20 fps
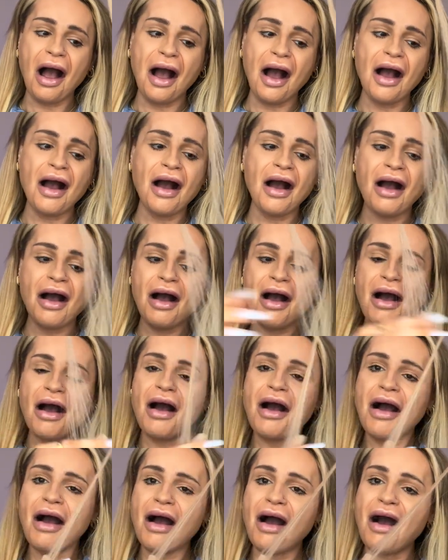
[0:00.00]

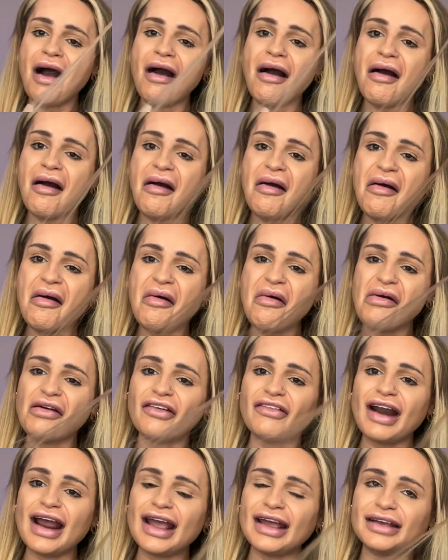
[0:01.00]
Oh,
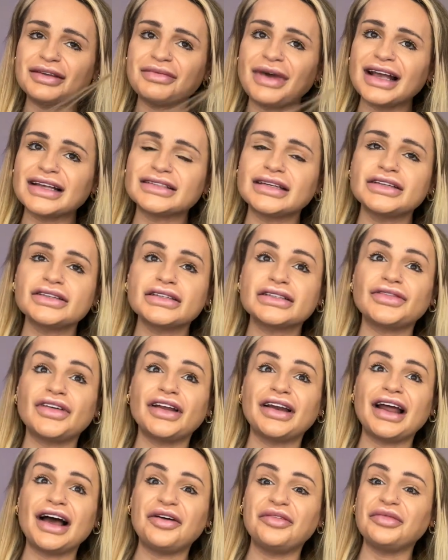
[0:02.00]
great. My extension's
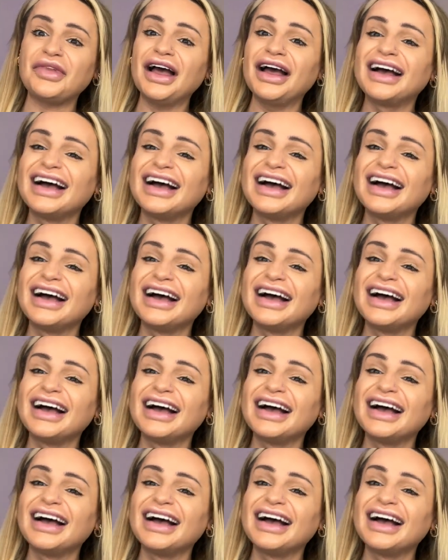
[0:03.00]
falling out.